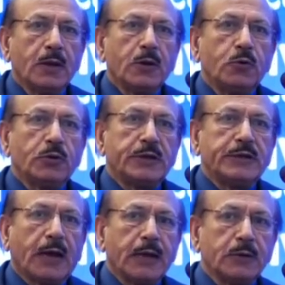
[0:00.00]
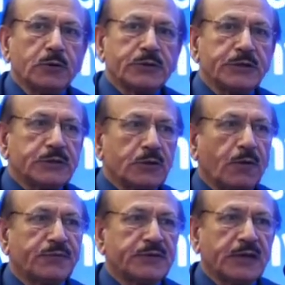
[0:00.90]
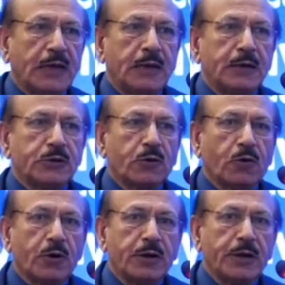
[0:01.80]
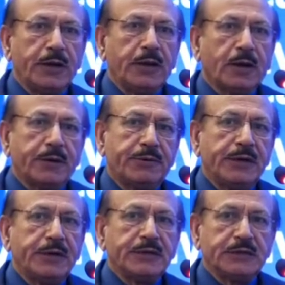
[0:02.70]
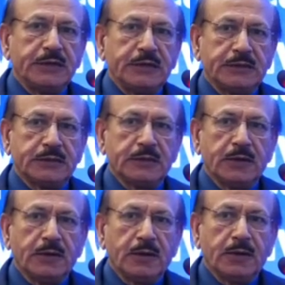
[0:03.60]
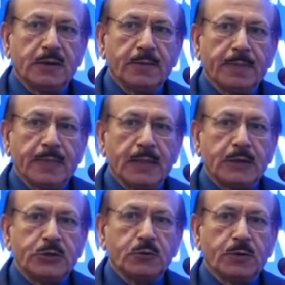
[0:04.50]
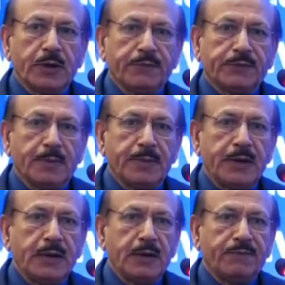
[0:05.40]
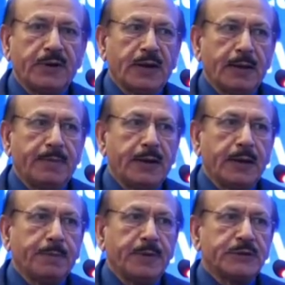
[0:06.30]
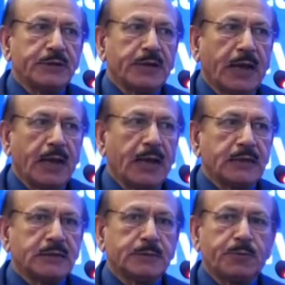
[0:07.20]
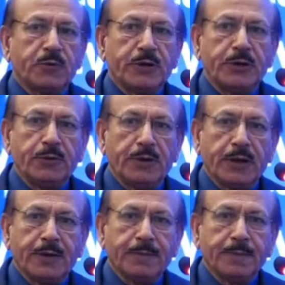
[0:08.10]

to the diagnosis of silent coronary artery disease. That if a diabetic patient has proteinuria,